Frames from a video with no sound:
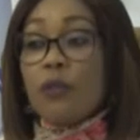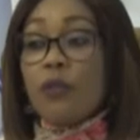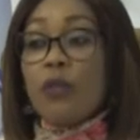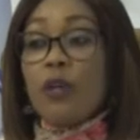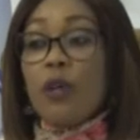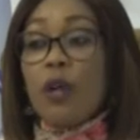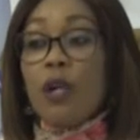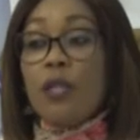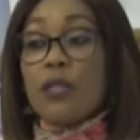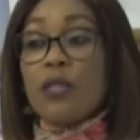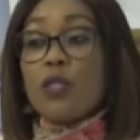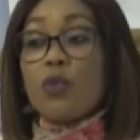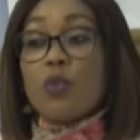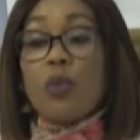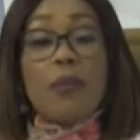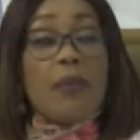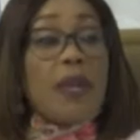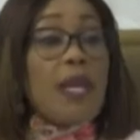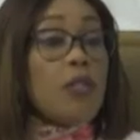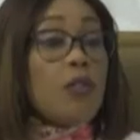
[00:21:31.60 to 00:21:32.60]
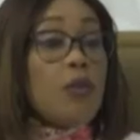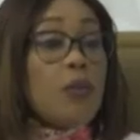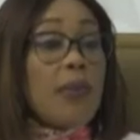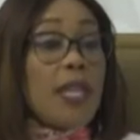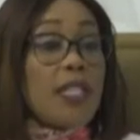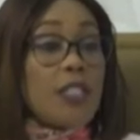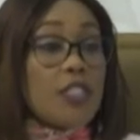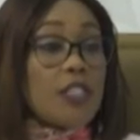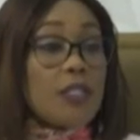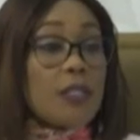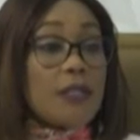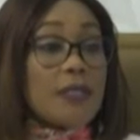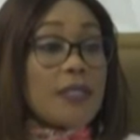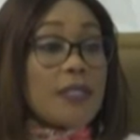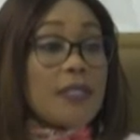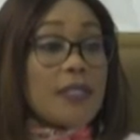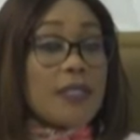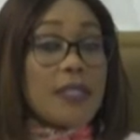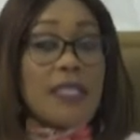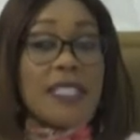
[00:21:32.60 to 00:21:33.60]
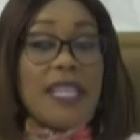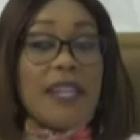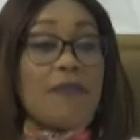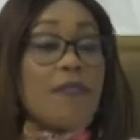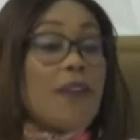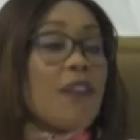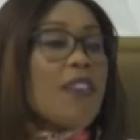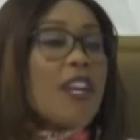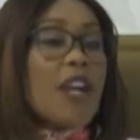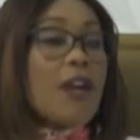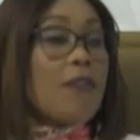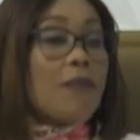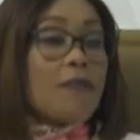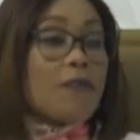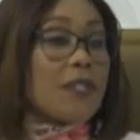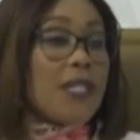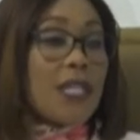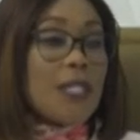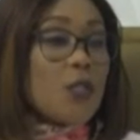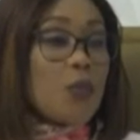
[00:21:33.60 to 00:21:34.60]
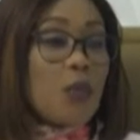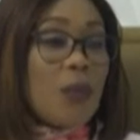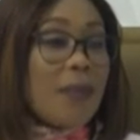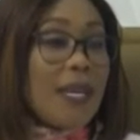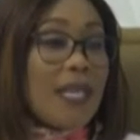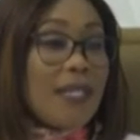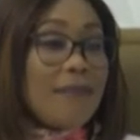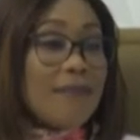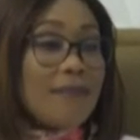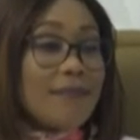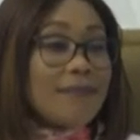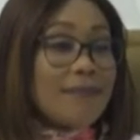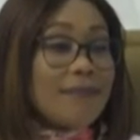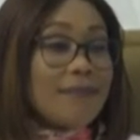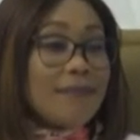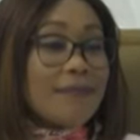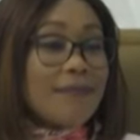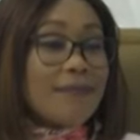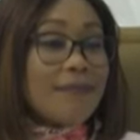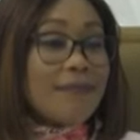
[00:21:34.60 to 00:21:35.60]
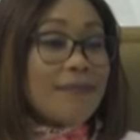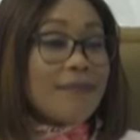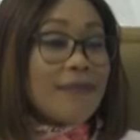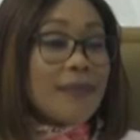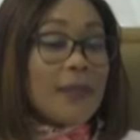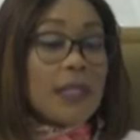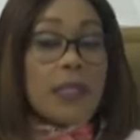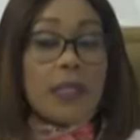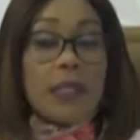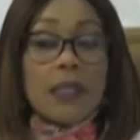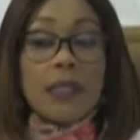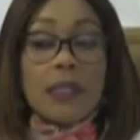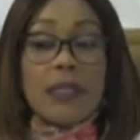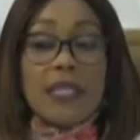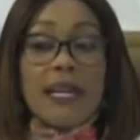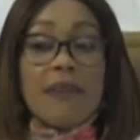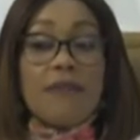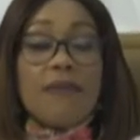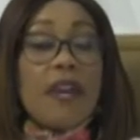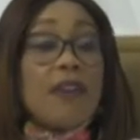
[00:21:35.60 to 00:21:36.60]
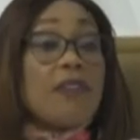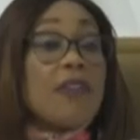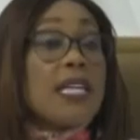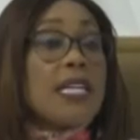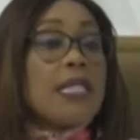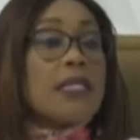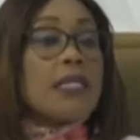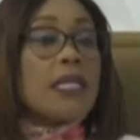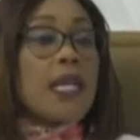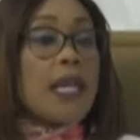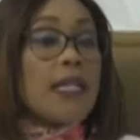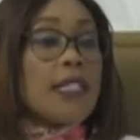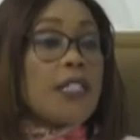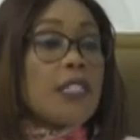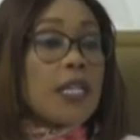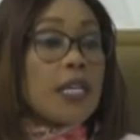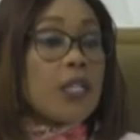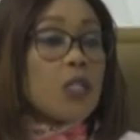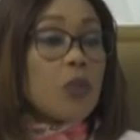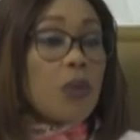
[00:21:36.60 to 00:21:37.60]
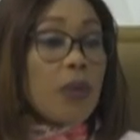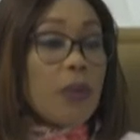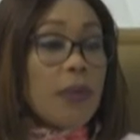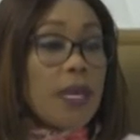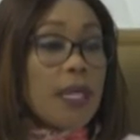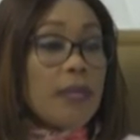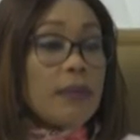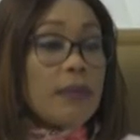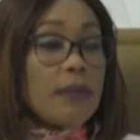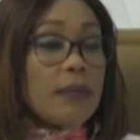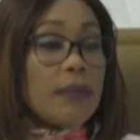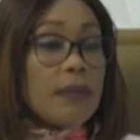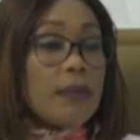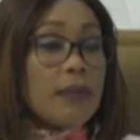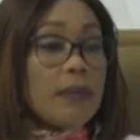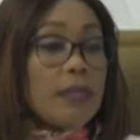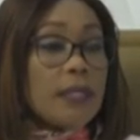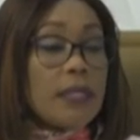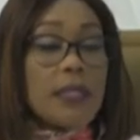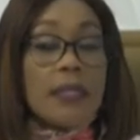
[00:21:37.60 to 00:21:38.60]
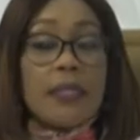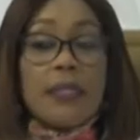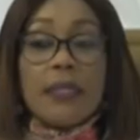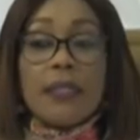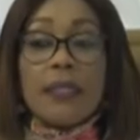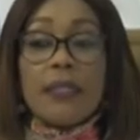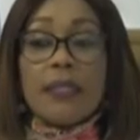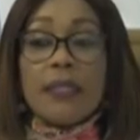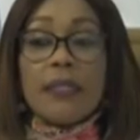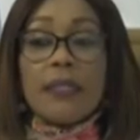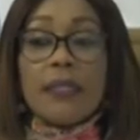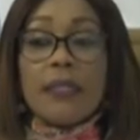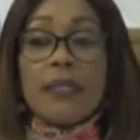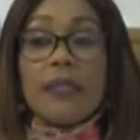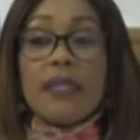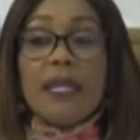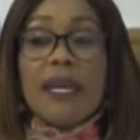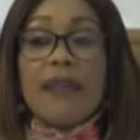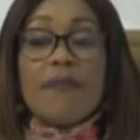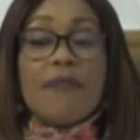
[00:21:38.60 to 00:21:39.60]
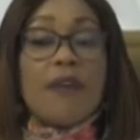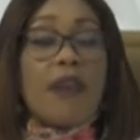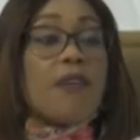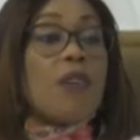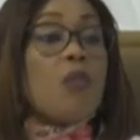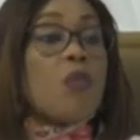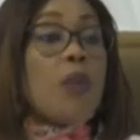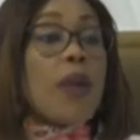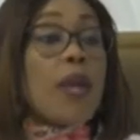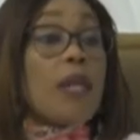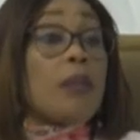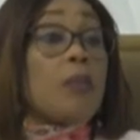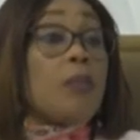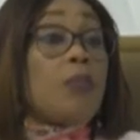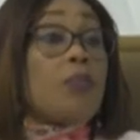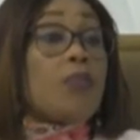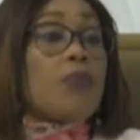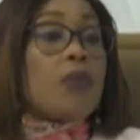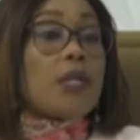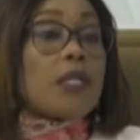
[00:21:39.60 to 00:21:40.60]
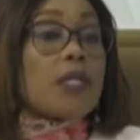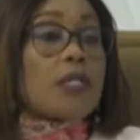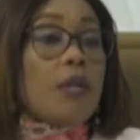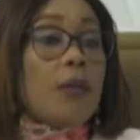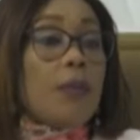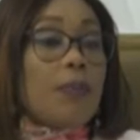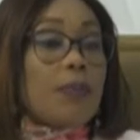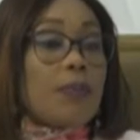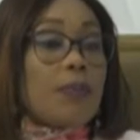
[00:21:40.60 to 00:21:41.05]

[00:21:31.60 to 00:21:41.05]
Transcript: All these women you mentioned, they are very confident women. They are very intelligent women. They are very well brought up.